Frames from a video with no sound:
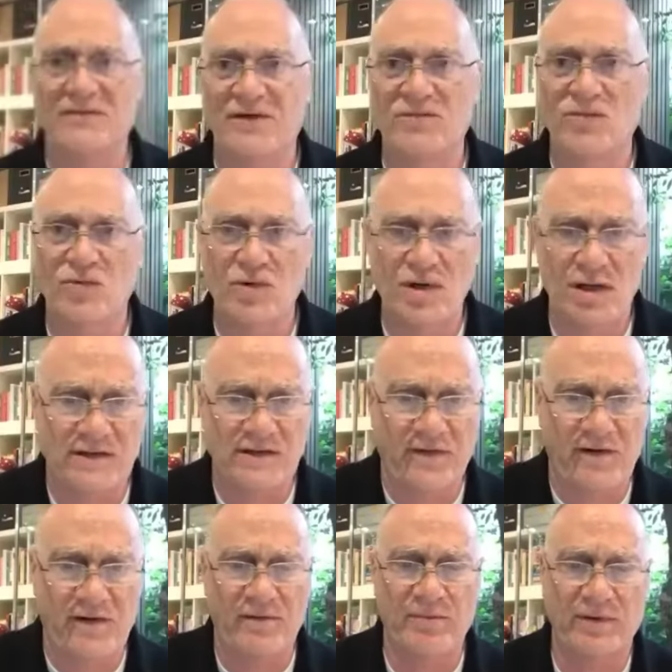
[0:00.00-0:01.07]
works for
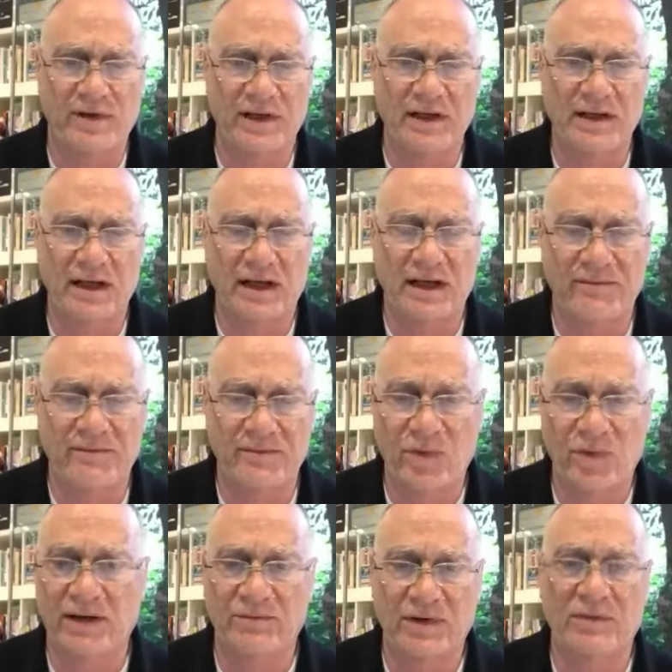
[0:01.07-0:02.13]
everybody, well,
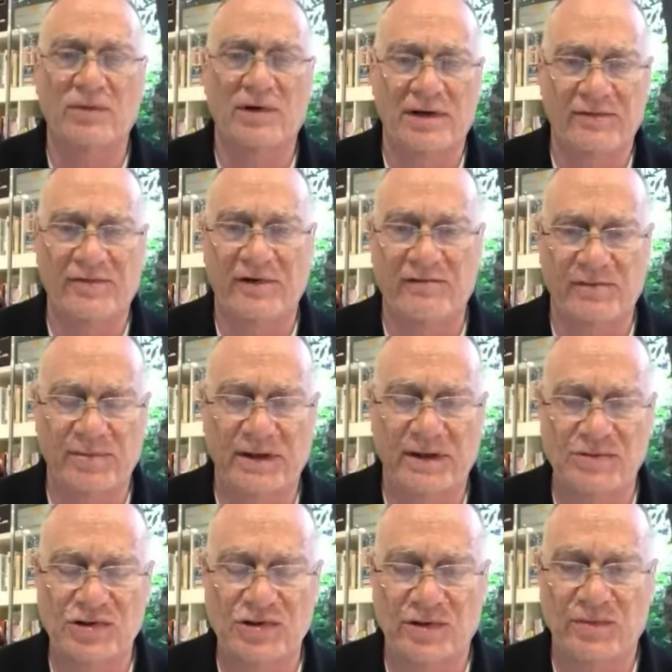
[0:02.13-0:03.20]
it will work for everybody, I'm
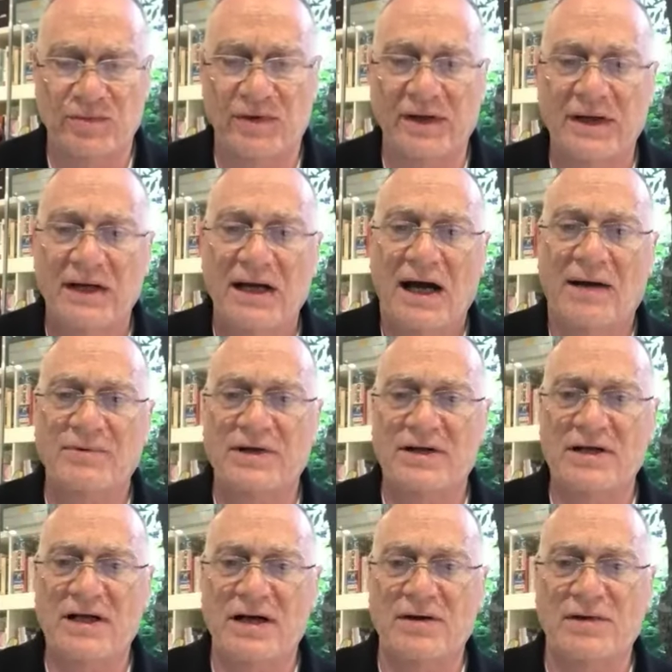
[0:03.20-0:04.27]
sure it will. I'm going to
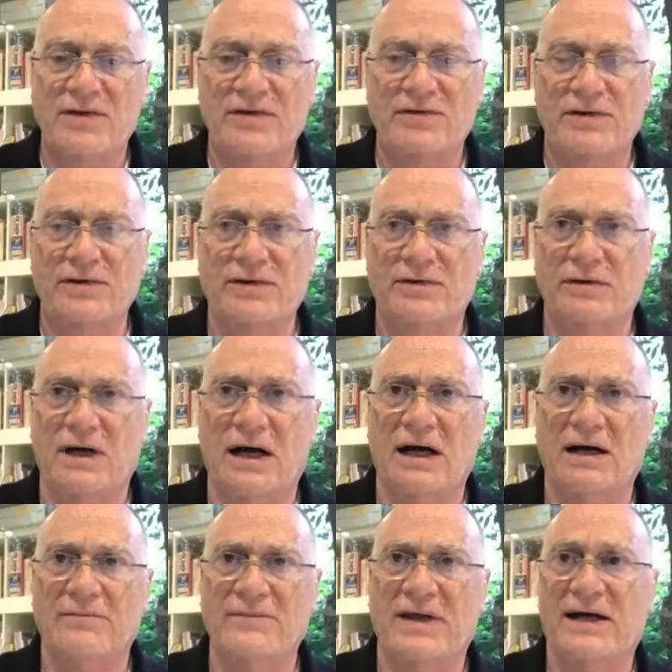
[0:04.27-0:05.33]
go through
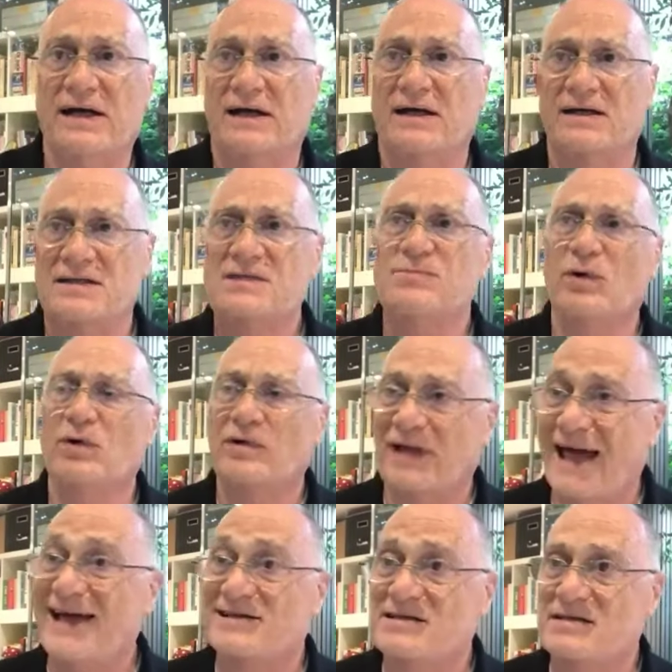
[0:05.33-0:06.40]
a small
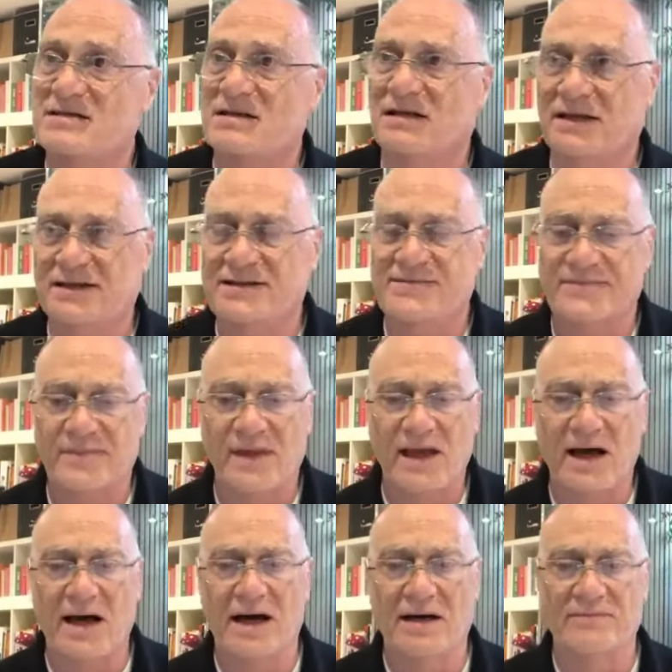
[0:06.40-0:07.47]
exercise
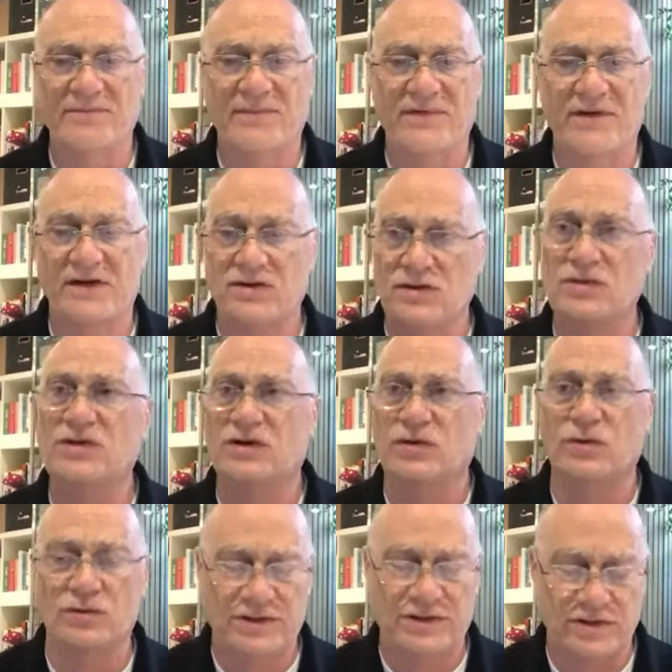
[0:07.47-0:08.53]
that you can
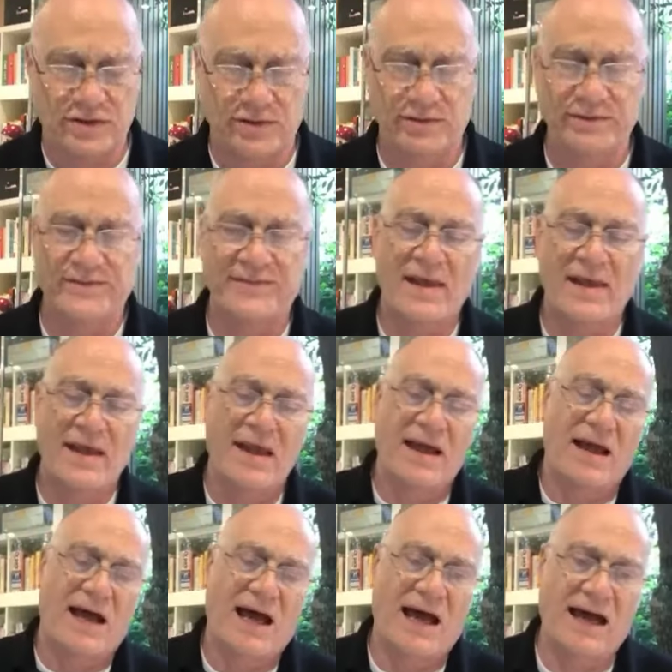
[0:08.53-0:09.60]
all do,
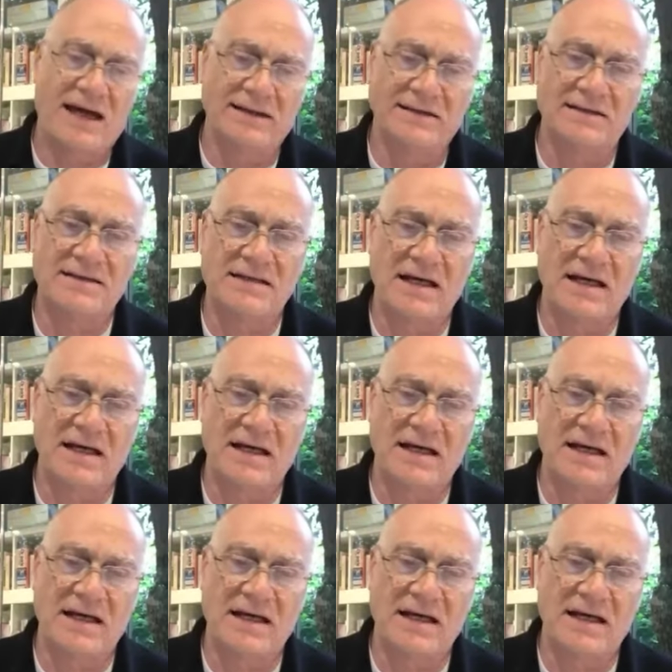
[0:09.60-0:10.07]
and